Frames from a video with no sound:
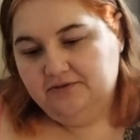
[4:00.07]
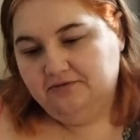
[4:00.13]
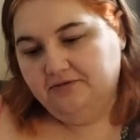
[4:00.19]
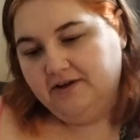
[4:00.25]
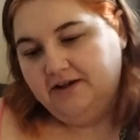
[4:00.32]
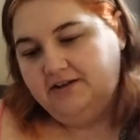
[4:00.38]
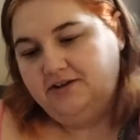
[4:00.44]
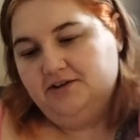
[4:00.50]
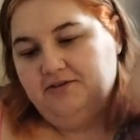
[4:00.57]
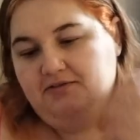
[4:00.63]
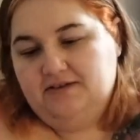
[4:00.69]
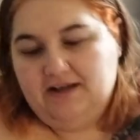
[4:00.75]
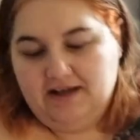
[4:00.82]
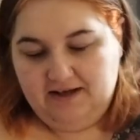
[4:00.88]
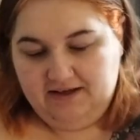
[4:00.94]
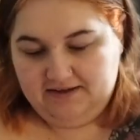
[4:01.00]
it when you
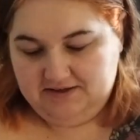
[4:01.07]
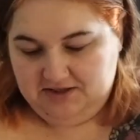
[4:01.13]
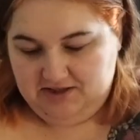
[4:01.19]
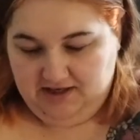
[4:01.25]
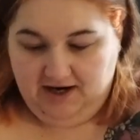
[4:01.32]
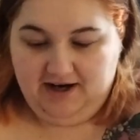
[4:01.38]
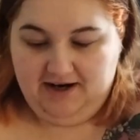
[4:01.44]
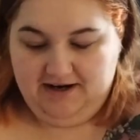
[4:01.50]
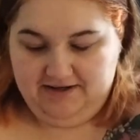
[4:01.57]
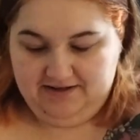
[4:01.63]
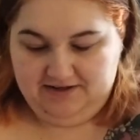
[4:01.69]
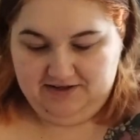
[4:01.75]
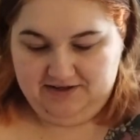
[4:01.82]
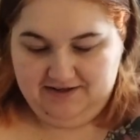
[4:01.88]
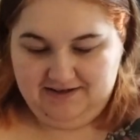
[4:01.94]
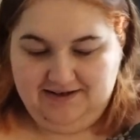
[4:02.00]
take
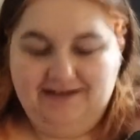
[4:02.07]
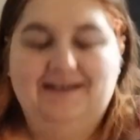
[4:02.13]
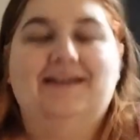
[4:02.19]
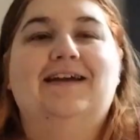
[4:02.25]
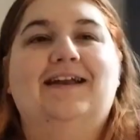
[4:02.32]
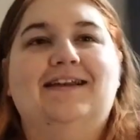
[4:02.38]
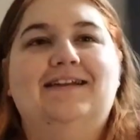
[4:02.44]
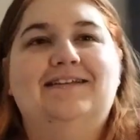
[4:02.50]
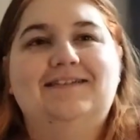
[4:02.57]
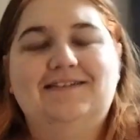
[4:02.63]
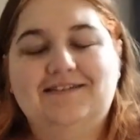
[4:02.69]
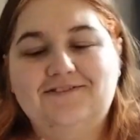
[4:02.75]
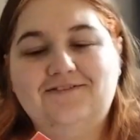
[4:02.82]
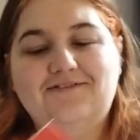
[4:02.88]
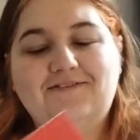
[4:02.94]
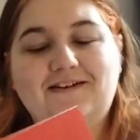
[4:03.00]
charge. And it's
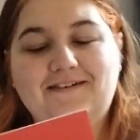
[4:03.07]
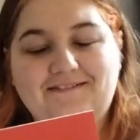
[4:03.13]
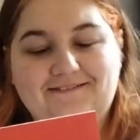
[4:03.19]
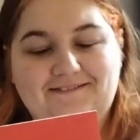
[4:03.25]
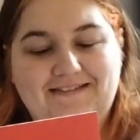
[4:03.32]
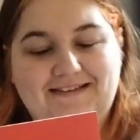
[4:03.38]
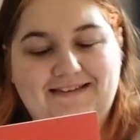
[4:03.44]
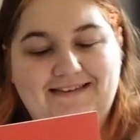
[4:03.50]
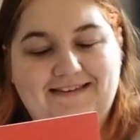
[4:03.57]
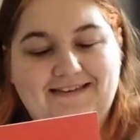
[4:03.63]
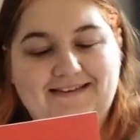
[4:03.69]
two phones.